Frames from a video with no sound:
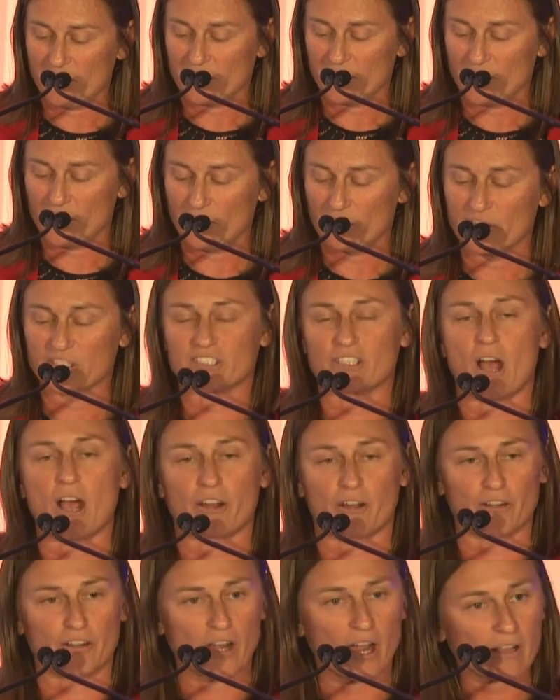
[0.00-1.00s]
You know, the
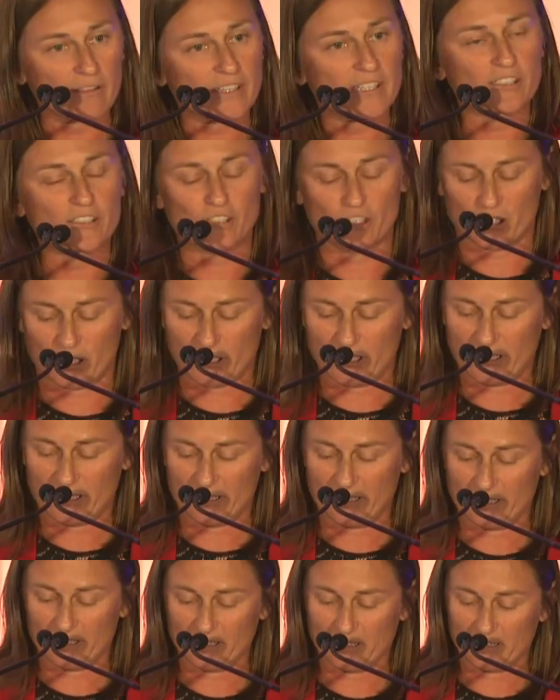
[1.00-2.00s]
soccer knowledge,
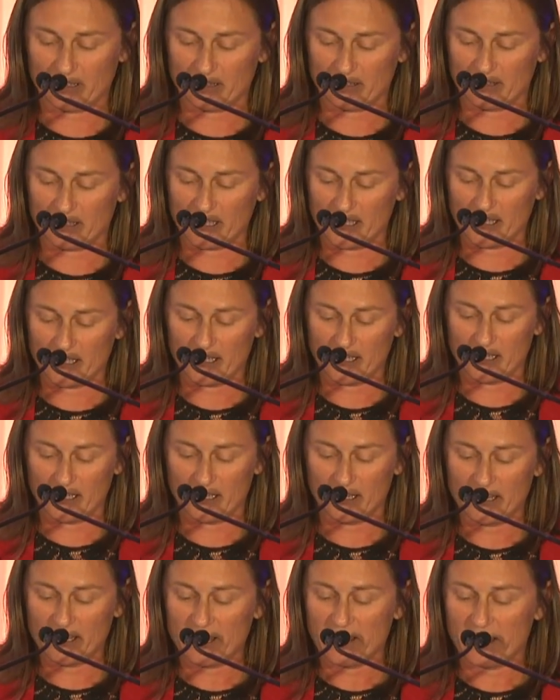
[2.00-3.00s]
the